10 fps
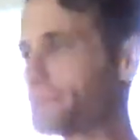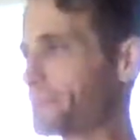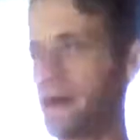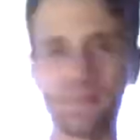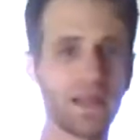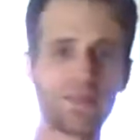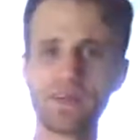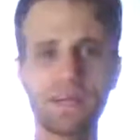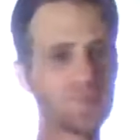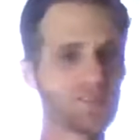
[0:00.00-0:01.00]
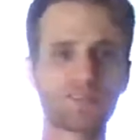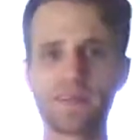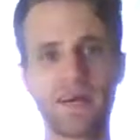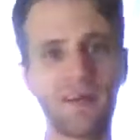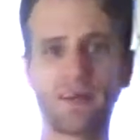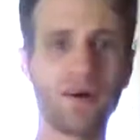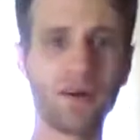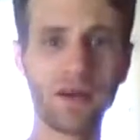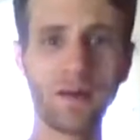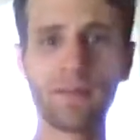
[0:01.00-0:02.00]
And then I think I just got kind of caught
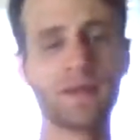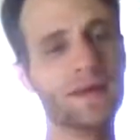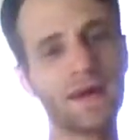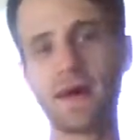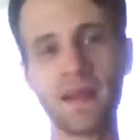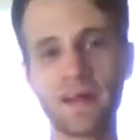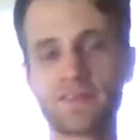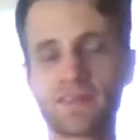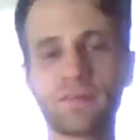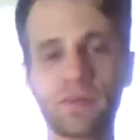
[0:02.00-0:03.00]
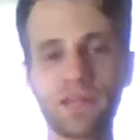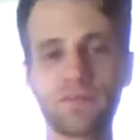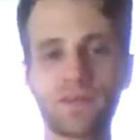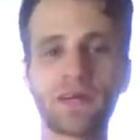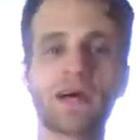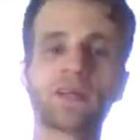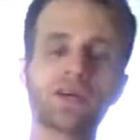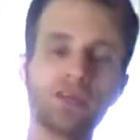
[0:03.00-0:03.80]
up and I completely forgot.